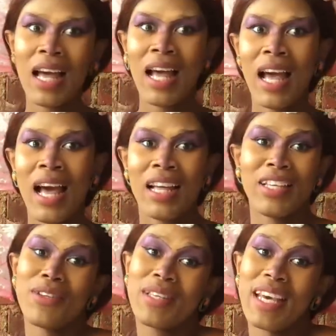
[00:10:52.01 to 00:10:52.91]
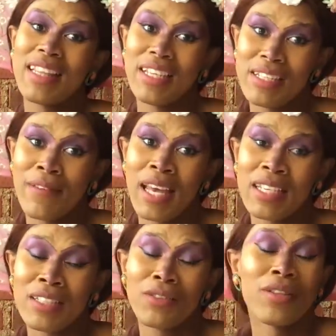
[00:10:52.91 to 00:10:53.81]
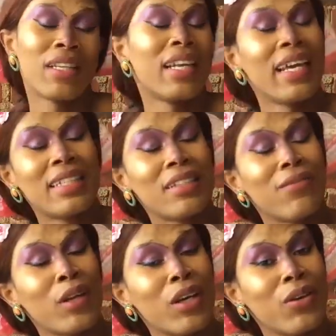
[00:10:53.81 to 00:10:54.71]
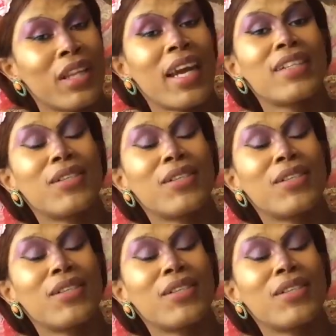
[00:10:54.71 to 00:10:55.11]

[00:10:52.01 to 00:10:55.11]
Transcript: you'll get the notifications to the latest video that I do